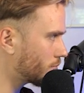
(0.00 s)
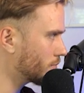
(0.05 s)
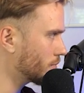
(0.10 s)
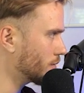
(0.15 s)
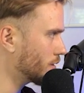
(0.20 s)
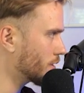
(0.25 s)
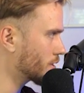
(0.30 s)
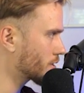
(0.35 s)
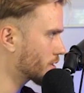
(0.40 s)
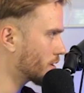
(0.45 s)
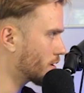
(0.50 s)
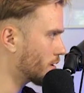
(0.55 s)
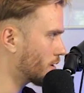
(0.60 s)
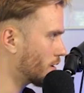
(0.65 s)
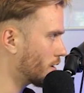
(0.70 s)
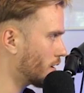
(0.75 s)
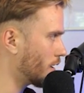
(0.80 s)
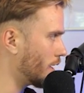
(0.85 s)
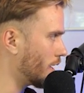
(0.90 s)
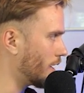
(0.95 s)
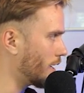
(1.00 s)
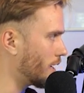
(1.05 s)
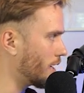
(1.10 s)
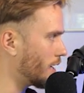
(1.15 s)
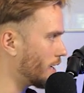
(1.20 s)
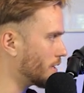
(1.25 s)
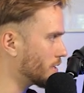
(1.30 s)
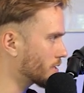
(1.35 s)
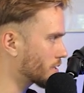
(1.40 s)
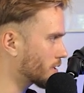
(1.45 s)
Star
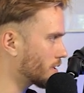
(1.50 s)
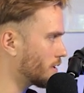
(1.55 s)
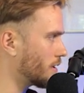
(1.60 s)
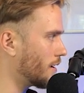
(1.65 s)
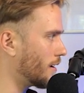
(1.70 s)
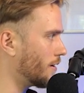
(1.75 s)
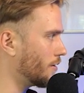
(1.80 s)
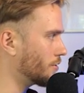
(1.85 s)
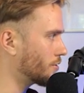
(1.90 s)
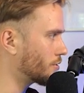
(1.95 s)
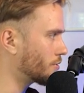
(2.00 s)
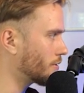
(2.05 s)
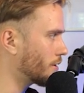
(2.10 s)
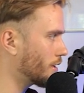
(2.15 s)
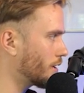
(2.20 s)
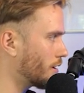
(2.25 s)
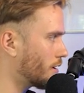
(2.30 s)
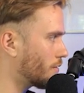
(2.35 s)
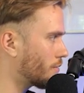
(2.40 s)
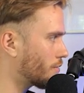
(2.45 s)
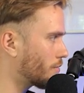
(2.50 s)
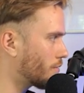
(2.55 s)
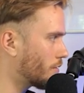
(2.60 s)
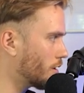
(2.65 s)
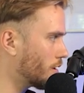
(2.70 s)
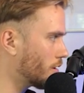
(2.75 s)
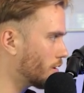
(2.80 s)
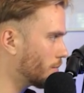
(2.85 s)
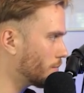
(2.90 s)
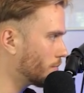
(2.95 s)
as CloudTrail
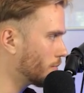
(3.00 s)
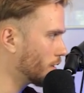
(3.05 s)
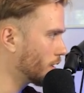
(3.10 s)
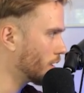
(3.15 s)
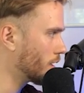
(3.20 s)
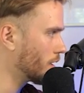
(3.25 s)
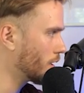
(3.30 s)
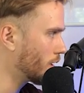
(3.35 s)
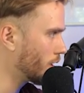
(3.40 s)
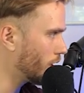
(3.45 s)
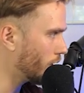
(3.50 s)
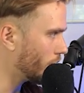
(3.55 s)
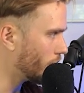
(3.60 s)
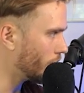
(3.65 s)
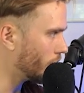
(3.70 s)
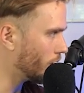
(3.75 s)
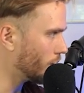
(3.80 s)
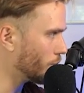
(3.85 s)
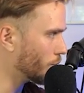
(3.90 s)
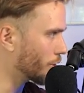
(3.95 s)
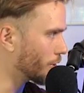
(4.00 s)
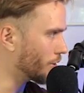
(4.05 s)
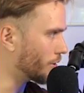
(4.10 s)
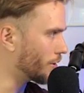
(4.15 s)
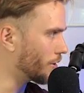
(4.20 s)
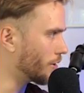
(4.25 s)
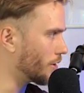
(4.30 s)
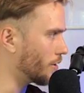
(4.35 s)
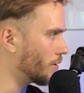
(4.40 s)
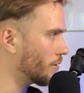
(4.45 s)
from... and we're good to
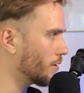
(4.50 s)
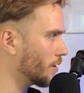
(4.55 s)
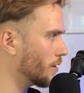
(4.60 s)
go.